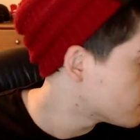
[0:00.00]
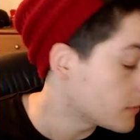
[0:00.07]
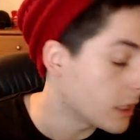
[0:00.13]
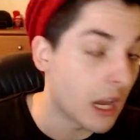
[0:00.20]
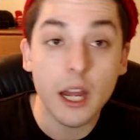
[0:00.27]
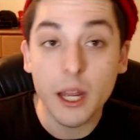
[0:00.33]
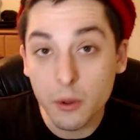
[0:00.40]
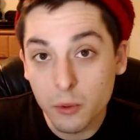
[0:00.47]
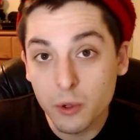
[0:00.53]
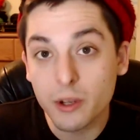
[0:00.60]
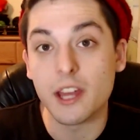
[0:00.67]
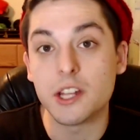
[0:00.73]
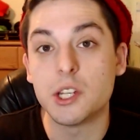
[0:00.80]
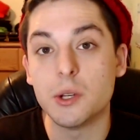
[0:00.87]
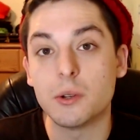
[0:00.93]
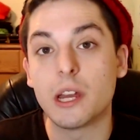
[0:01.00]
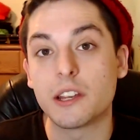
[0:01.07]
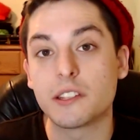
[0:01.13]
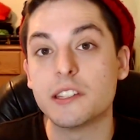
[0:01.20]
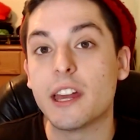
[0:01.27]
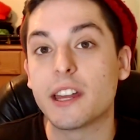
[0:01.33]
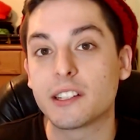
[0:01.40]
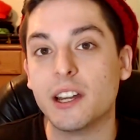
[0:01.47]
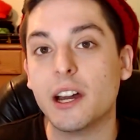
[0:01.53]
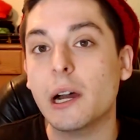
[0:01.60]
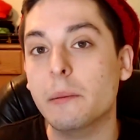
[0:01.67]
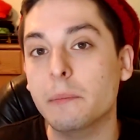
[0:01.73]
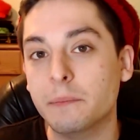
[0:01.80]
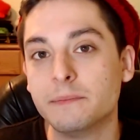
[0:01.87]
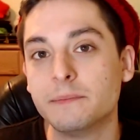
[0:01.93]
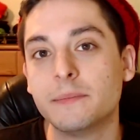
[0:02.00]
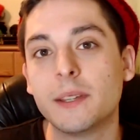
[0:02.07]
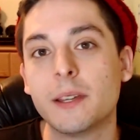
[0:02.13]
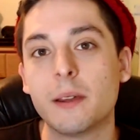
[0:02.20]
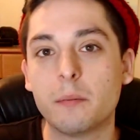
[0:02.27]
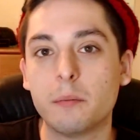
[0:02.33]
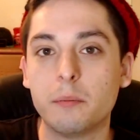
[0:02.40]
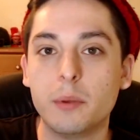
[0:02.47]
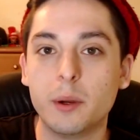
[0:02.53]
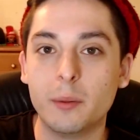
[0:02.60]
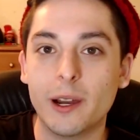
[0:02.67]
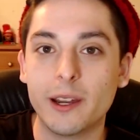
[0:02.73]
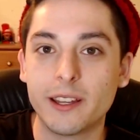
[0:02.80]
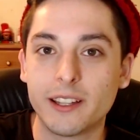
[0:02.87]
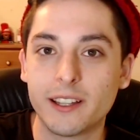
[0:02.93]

I will catch you guys next time. Bye-bye.